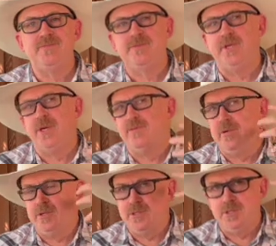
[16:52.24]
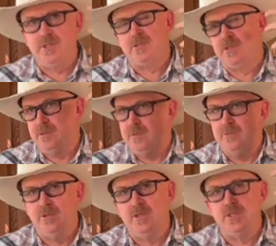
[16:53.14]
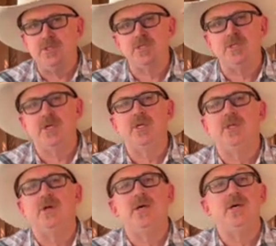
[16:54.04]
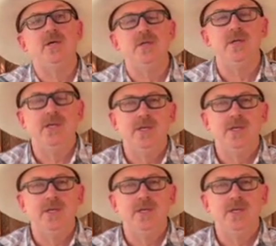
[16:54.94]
flavor is just really stuck in their head.